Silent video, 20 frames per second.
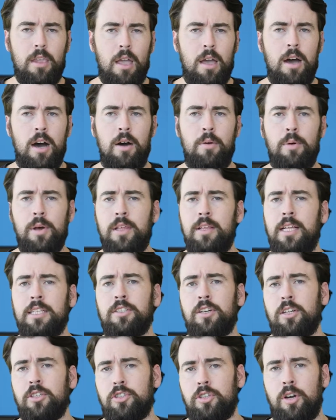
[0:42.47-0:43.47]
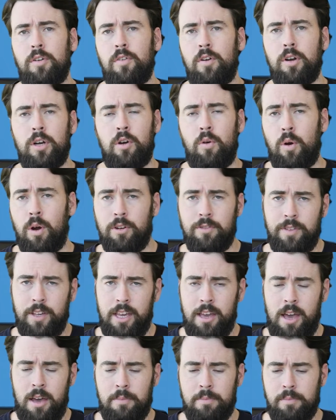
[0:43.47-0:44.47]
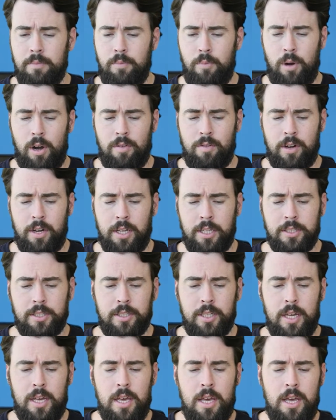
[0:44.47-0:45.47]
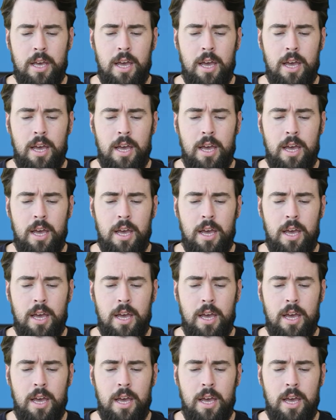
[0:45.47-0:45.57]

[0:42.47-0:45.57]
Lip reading: whether that's on a server or a VM, whatever it is.